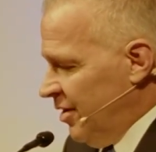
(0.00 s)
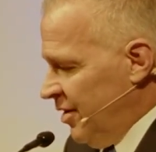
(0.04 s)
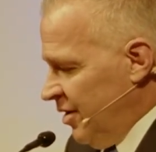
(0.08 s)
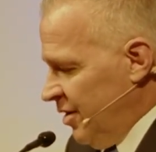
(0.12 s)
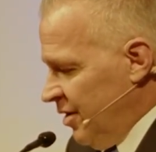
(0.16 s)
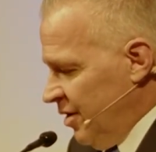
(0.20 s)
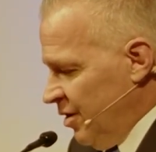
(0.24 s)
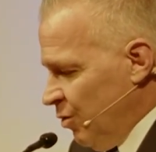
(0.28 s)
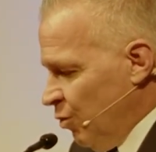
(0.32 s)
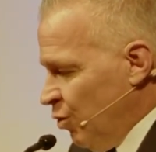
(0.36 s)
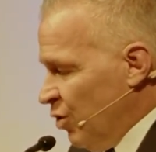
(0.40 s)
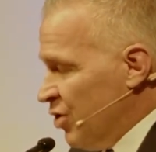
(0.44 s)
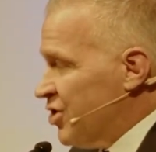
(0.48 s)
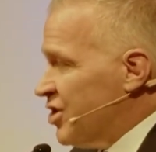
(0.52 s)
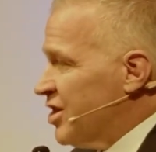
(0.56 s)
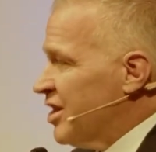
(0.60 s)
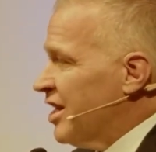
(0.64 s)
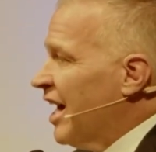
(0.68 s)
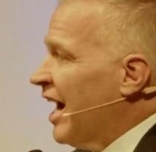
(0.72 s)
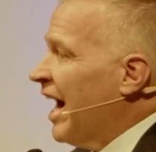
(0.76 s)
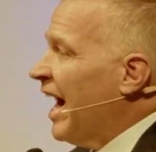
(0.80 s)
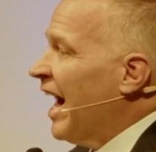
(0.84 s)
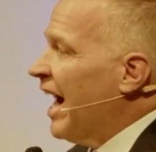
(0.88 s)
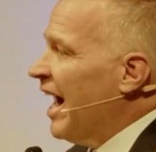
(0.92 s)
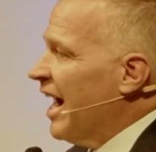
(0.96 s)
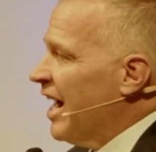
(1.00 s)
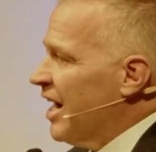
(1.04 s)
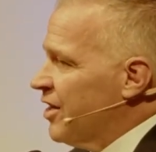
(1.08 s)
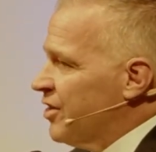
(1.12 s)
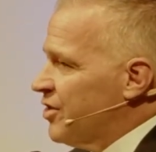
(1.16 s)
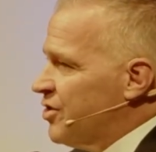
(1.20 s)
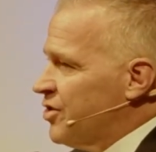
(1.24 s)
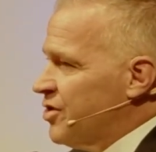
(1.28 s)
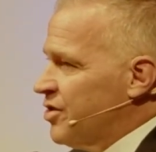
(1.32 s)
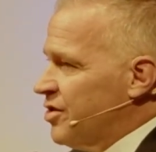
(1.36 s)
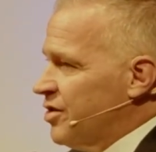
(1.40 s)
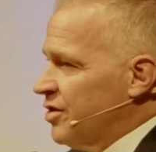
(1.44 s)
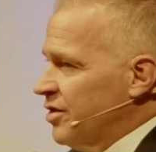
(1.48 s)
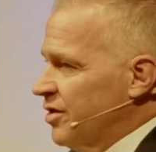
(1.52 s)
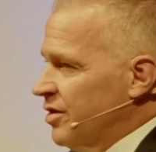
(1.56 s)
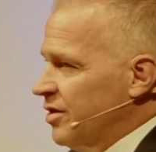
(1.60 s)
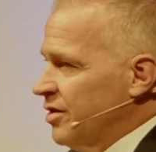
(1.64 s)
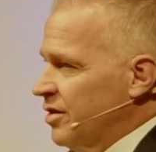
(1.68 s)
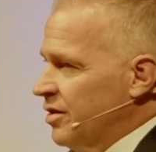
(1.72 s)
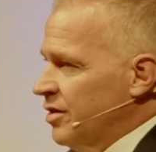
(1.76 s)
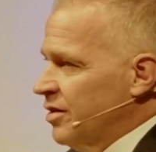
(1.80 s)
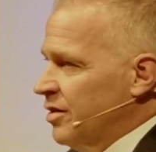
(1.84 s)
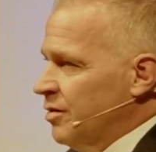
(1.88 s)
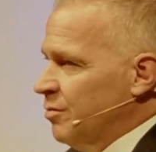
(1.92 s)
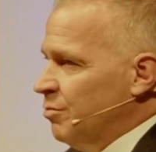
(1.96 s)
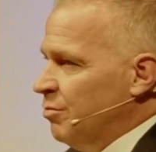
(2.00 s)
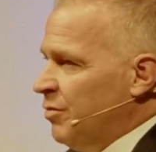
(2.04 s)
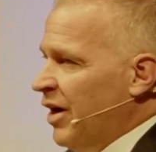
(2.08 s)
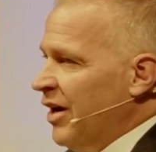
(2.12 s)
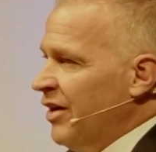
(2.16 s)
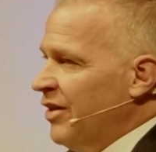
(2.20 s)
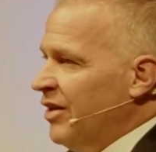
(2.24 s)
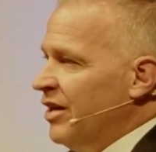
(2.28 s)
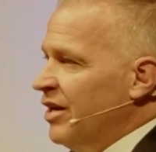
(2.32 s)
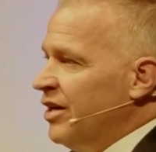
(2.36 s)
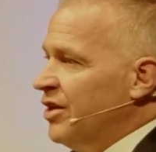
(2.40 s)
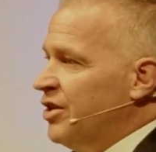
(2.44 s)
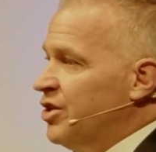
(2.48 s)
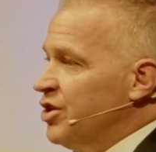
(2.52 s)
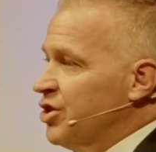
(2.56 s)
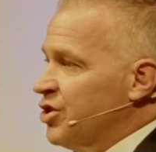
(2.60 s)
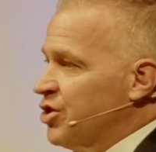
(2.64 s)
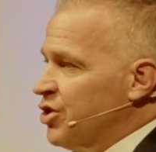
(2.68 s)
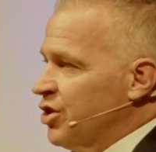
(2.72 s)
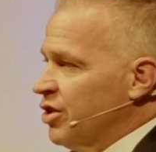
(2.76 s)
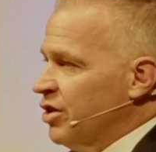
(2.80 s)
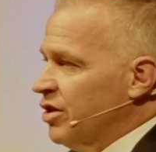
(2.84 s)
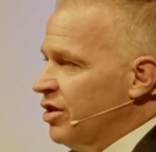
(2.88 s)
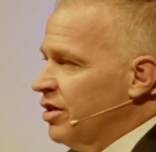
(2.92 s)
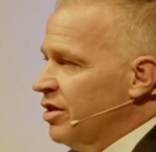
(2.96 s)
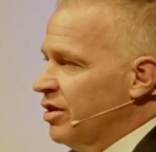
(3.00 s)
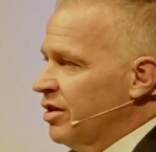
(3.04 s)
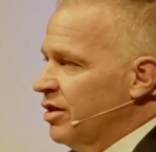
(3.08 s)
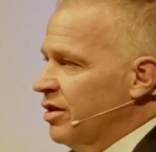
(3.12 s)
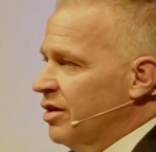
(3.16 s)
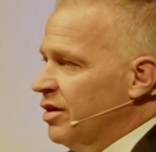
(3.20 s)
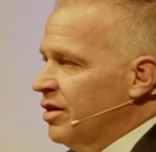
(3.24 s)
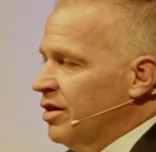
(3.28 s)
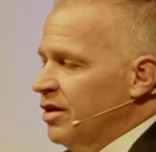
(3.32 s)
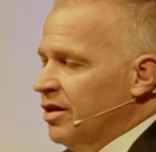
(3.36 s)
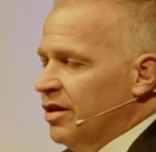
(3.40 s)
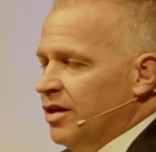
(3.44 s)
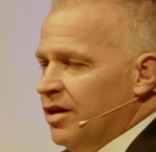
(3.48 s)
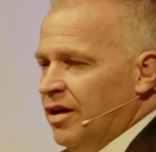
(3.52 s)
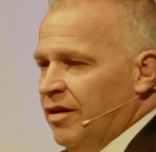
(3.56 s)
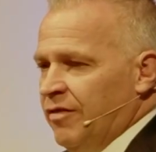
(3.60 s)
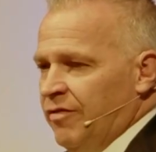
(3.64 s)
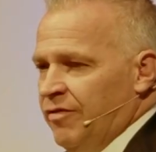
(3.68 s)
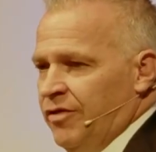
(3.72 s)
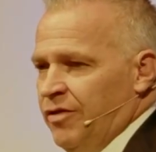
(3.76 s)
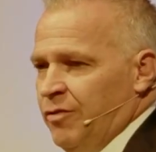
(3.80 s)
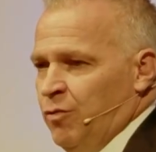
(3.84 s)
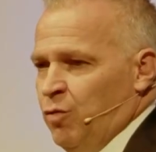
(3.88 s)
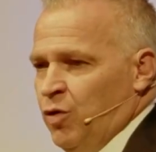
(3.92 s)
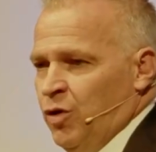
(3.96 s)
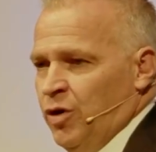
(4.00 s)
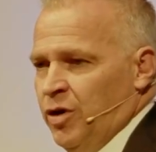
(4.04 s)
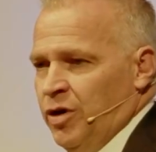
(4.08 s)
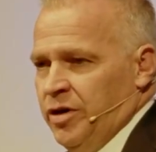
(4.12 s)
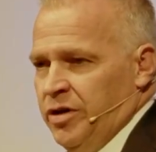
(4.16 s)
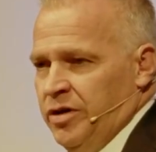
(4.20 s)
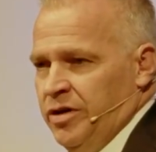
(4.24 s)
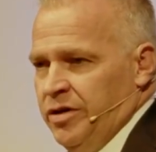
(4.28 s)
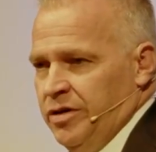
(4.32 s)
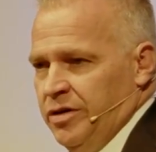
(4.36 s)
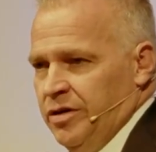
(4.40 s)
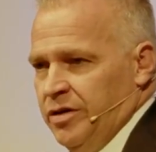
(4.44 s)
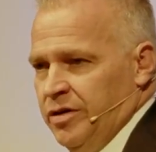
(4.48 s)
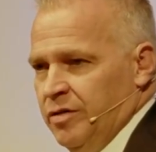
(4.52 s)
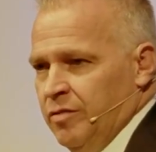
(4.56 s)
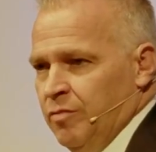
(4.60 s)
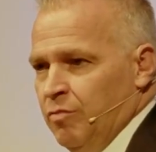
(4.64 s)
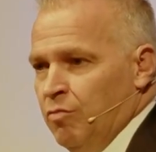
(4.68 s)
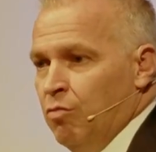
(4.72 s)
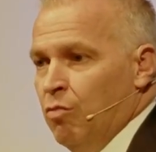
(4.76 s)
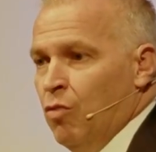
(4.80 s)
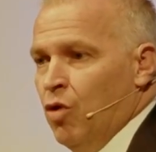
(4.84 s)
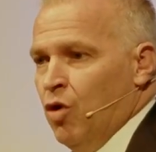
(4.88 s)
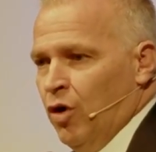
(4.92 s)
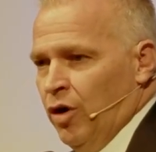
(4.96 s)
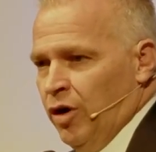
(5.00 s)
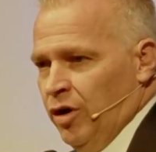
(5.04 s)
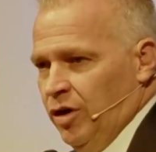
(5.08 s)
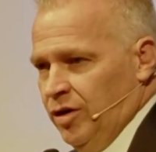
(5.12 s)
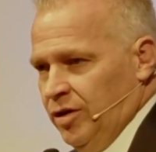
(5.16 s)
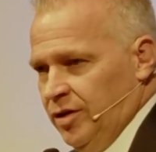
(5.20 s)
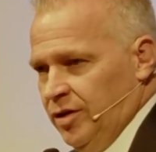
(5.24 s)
was enhanced by the addition of the word moral.